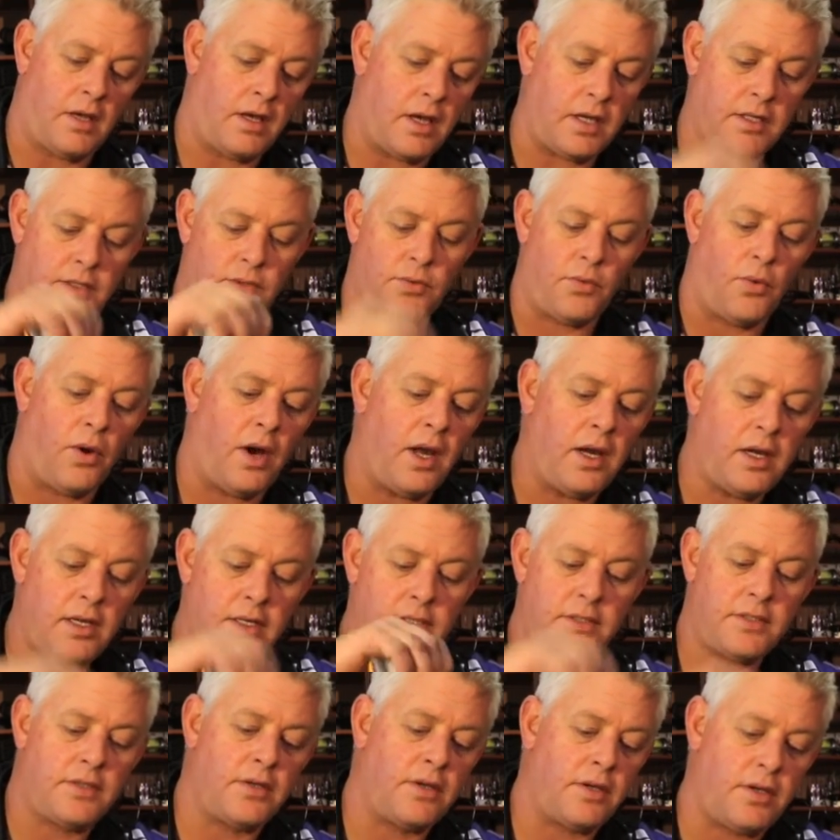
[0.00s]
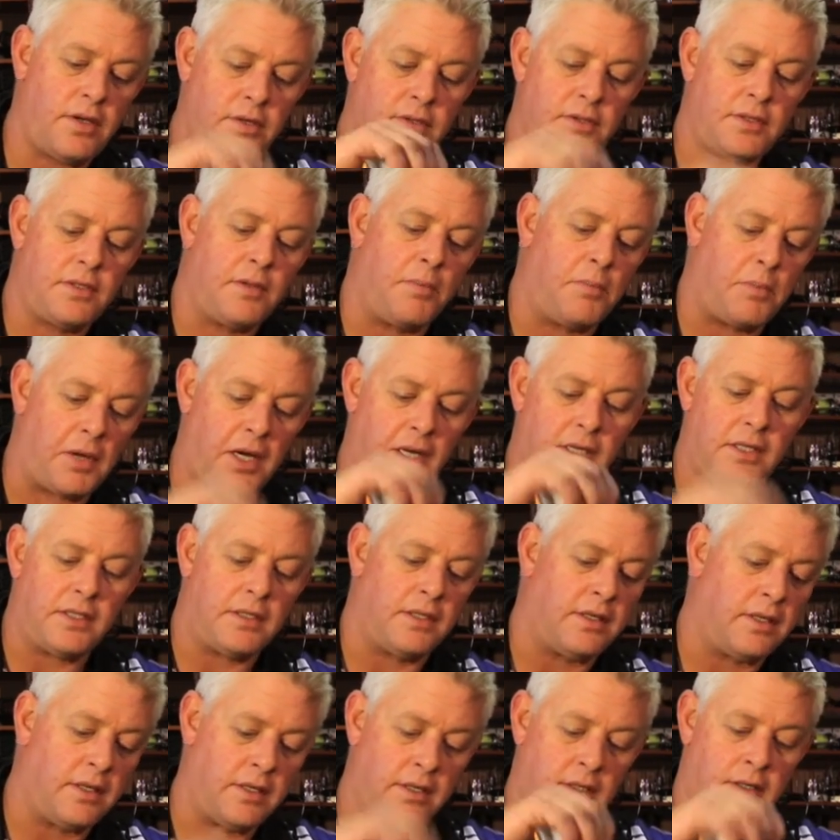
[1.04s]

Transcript: as well as secures the bait